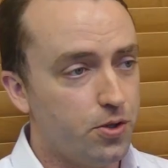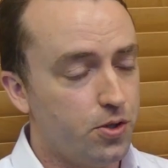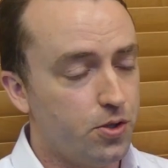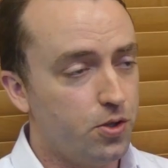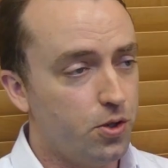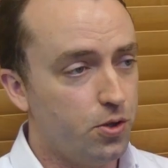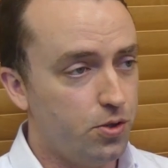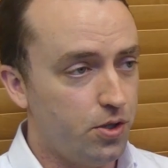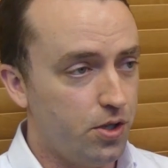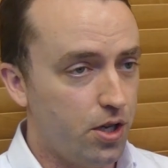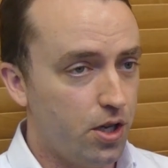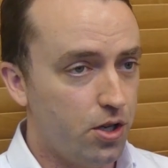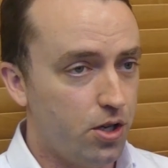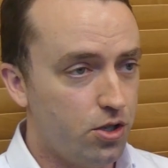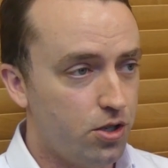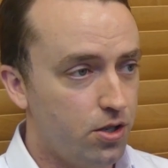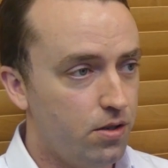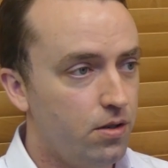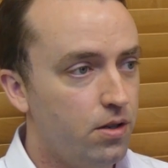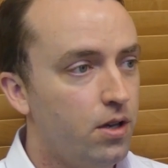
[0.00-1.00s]

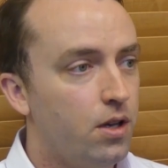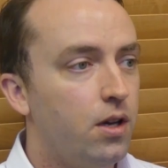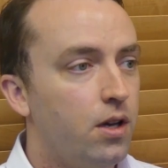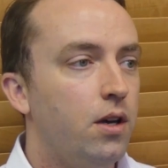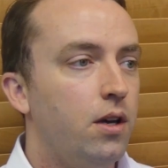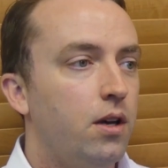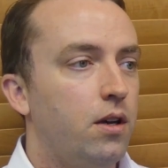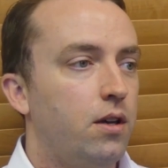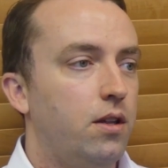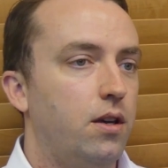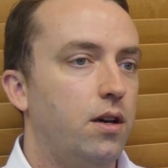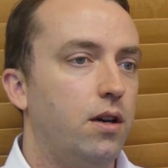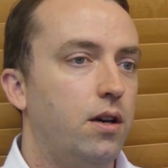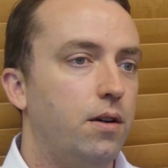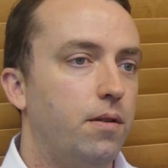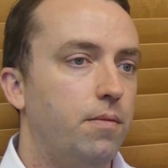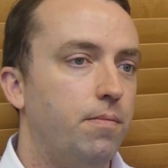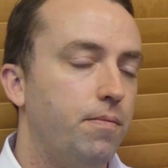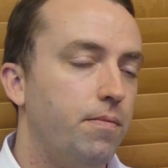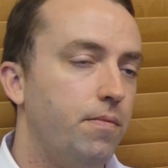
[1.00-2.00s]
association,
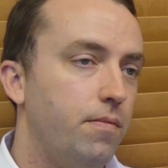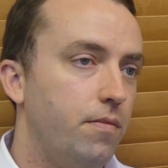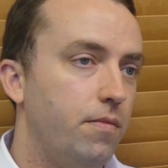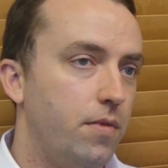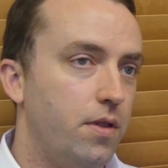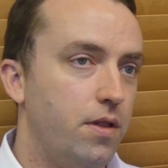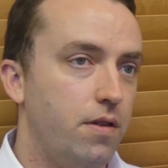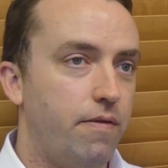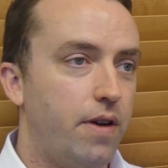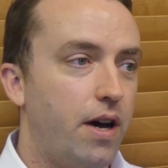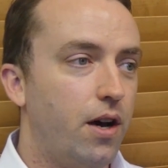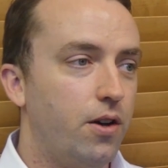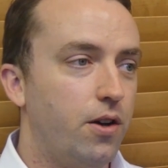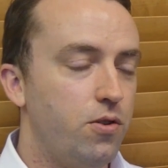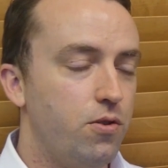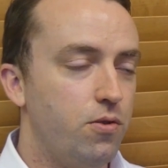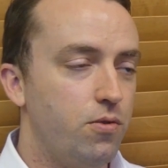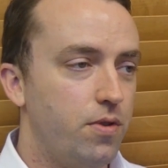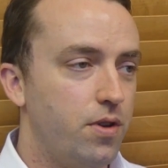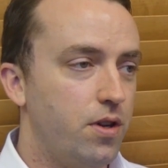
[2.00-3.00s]
the
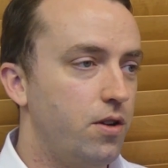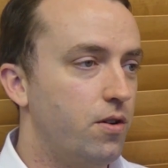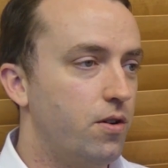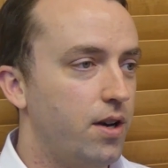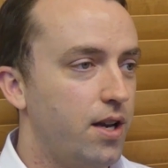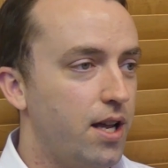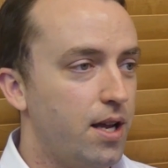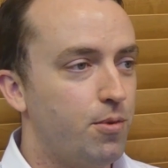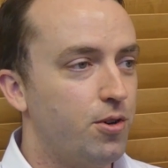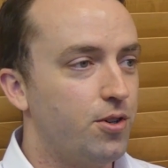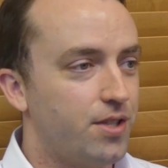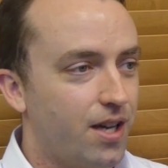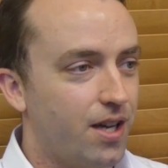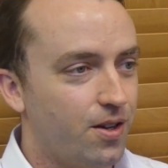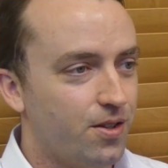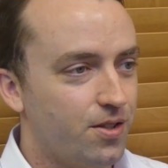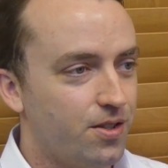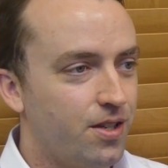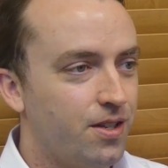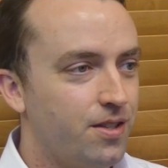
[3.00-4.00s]
value that your neighbor's
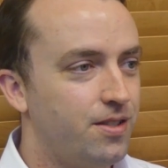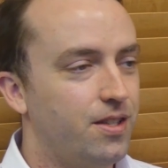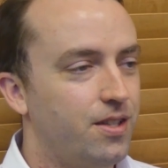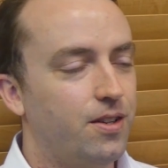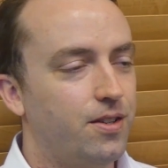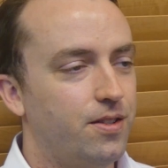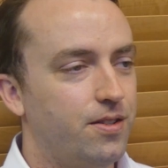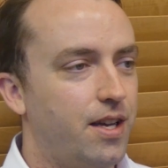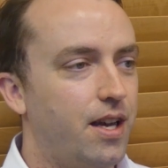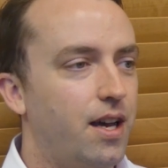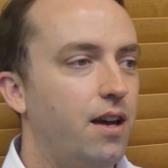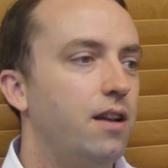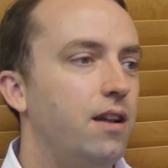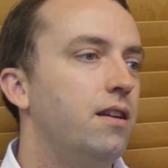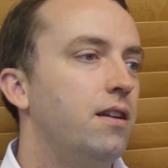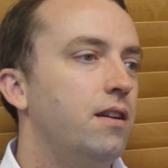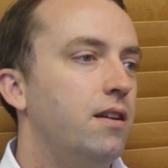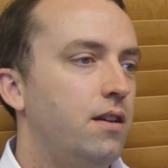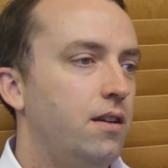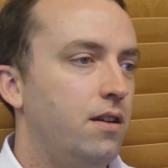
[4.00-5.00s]
house sells at
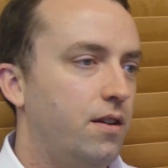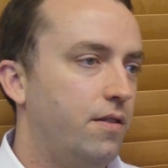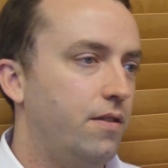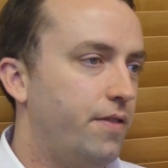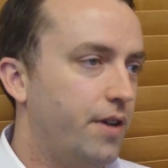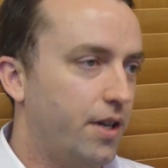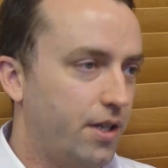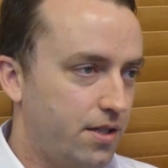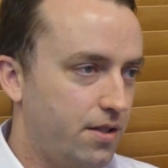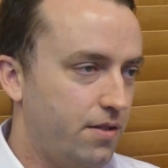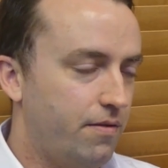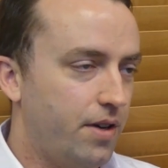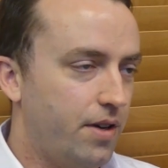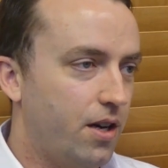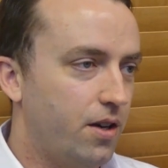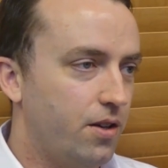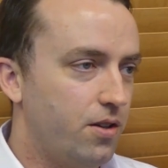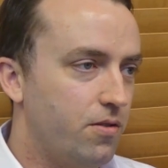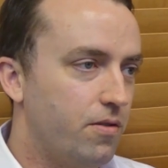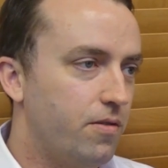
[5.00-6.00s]
affects the
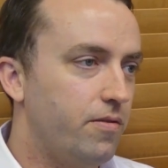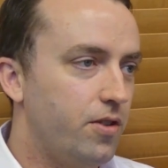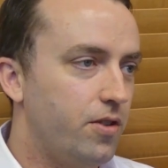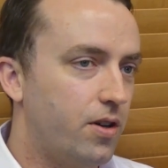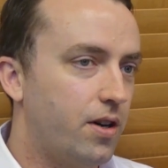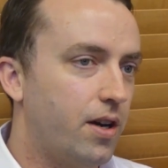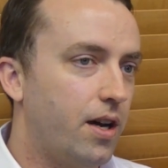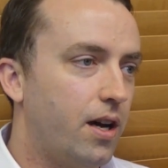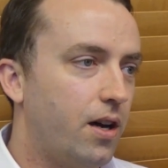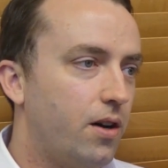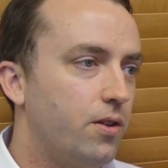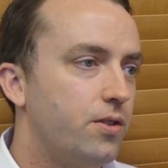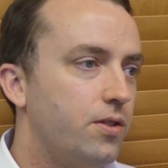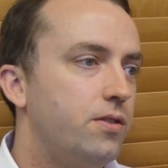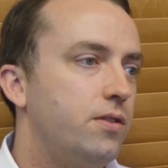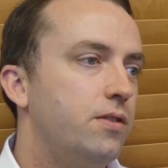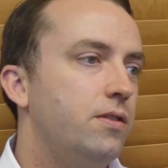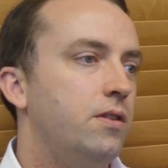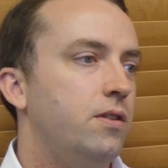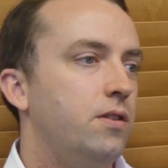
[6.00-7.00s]
value of your
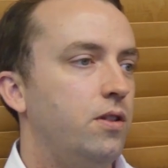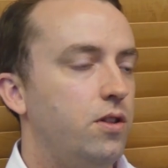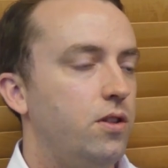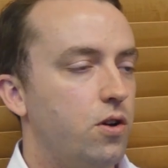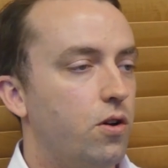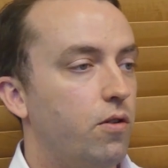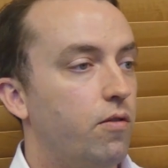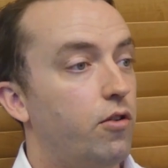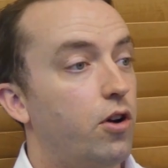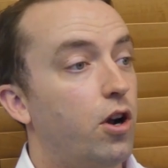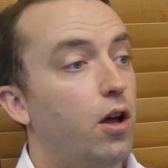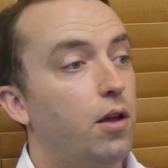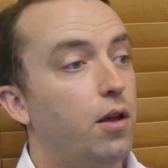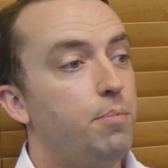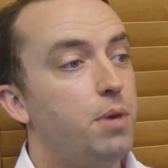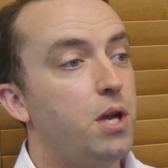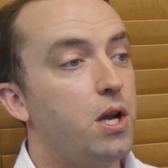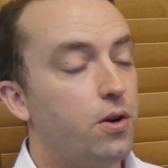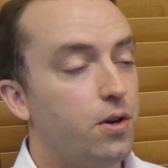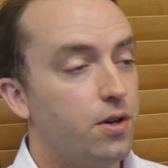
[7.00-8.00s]
house, the overall
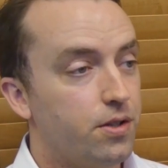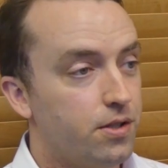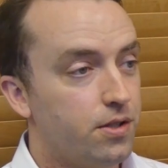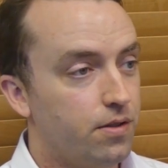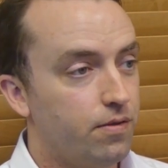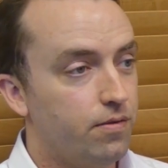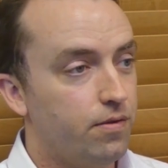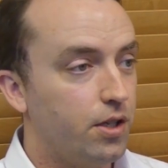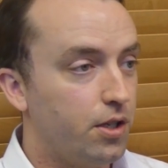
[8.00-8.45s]
appearance of the